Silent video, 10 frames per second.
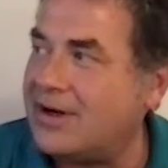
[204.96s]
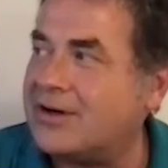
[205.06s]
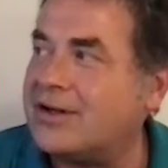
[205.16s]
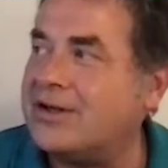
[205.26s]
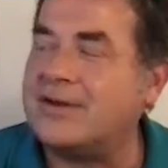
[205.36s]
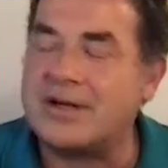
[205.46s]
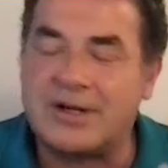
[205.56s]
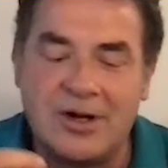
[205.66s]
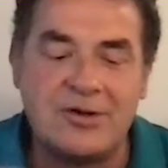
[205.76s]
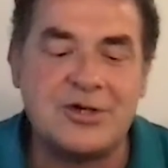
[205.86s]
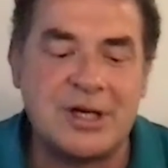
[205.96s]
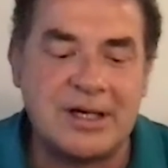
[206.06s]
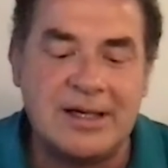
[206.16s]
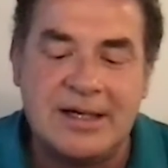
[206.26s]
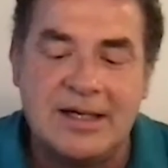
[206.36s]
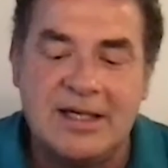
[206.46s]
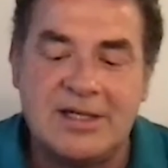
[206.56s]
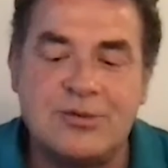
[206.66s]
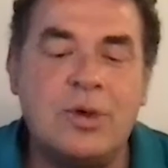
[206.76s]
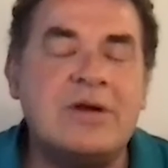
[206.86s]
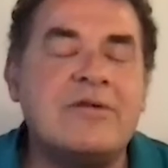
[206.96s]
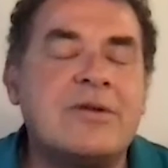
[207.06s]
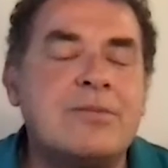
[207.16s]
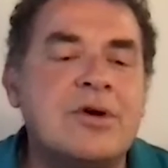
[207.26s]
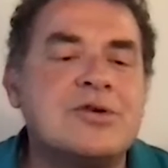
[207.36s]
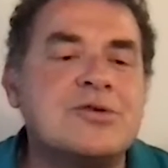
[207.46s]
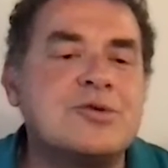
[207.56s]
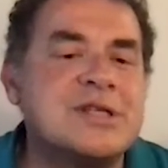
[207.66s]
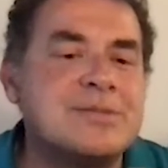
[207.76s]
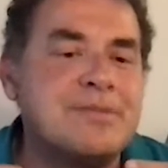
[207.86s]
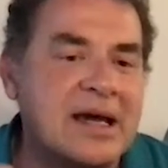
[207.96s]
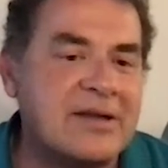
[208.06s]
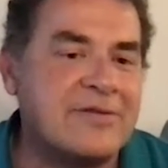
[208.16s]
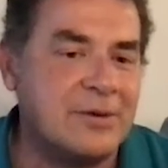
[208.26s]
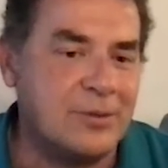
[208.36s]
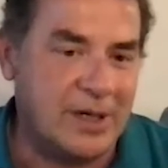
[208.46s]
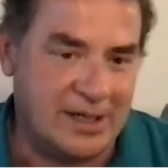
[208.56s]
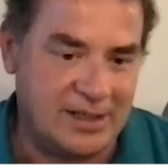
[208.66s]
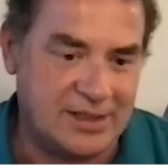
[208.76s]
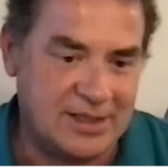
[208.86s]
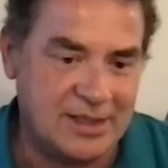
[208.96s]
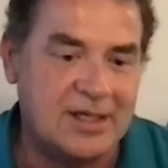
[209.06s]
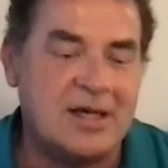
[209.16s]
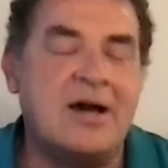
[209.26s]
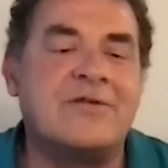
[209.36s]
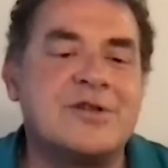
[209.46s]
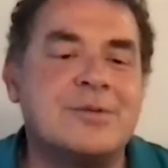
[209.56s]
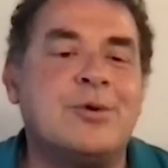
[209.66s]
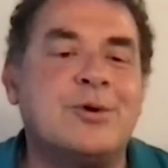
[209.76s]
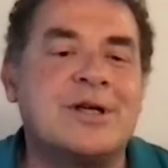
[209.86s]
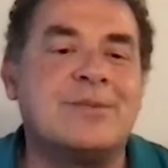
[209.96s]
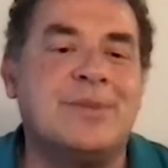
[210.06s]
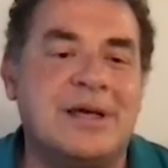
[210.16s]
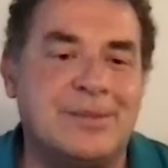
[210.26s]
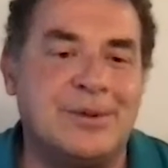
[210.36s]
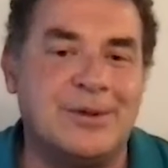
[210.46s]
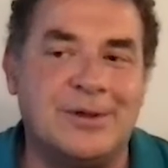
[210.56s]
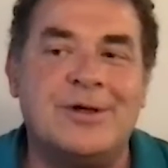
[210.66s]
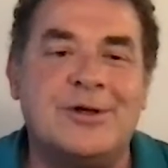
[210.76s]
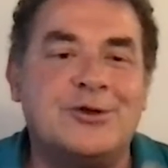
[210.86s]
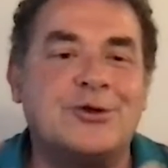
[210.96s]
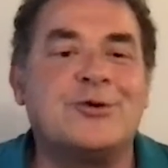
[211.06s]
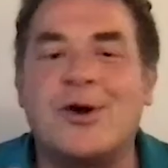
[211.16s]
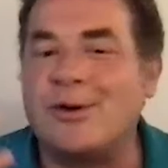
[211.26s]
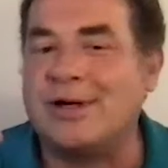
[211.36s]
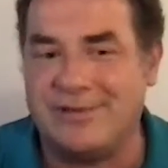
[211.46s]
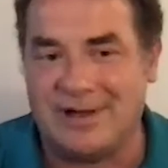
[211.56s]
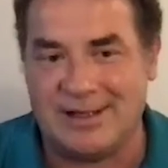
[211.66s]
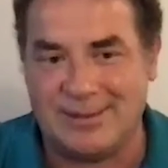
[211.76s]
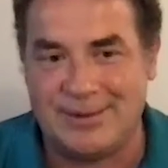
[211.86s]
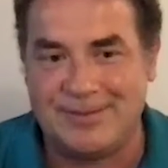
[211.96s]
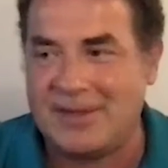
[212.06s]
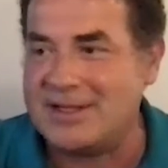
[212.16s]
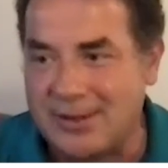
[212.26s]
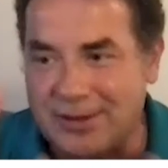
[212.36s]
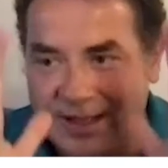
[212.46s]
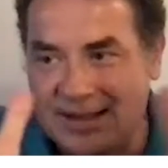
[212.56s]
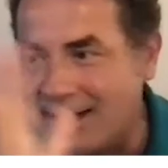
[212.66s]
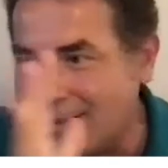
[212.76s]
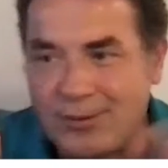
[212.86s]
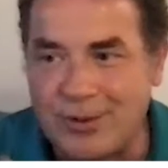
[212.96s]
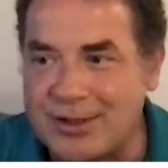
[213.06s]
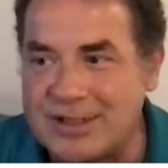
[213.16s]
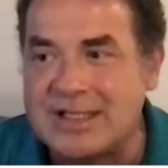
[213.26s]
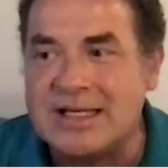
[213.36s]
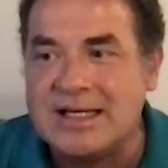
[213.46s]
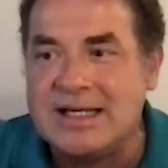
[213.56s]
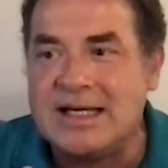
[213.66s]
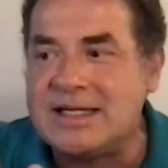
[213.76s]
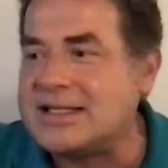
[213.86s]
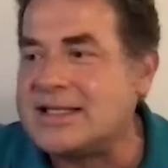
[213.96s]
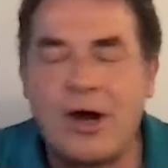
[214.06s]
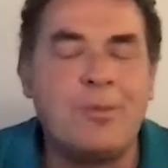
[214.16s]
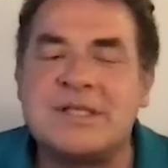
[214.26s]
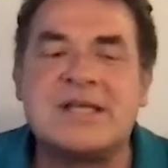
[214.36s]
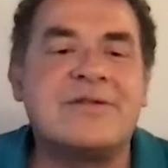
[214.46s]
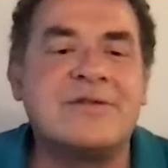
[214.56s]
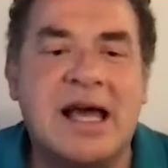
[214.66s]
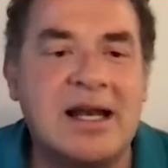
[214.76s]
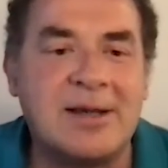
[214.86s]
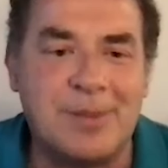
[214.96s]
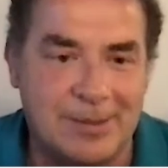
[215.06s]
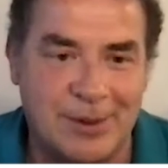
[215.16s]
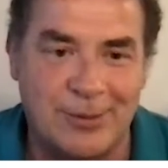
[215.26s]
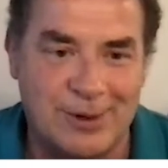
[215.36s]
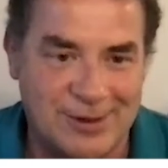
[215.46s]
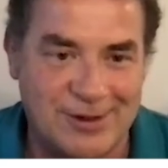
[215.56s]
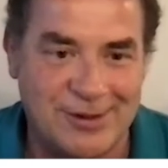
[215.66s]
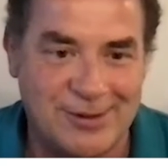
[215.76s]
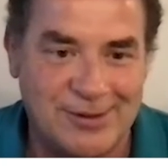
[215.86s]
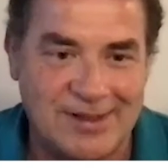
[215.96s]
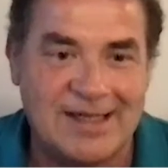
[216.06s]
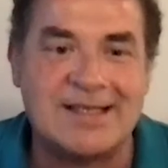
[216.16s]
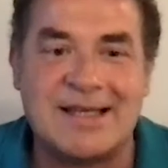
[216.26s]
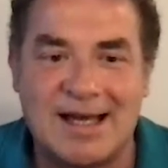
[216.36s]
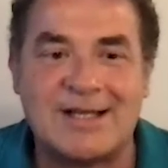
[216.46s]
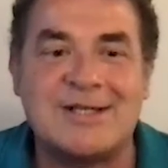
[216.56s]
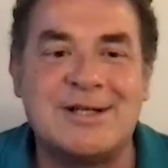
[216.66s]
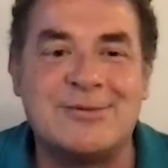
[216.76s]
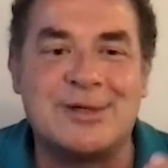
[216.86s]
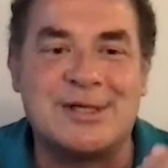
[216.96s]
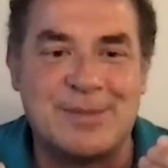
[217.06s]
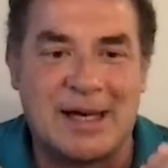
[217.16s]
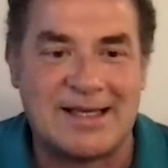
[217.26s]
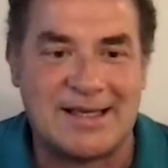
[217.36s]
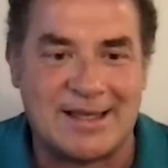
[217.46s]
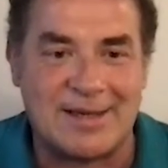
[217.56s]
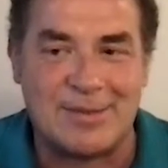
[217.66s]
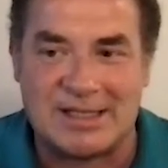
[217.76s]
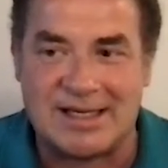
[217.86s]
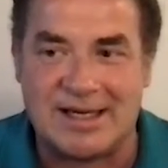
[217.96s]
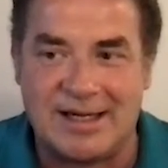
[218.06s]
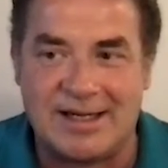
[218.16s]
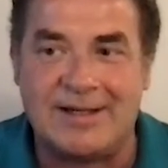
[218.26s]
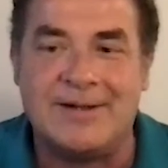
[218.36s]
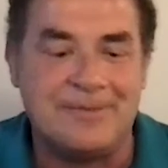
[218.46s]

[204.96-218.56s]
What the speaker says: argue that coaching is one of the most respectful ways of supporting people to grow and develop. So in other words, it's the opposite of telling people what to do. It's actually respecting them and saying,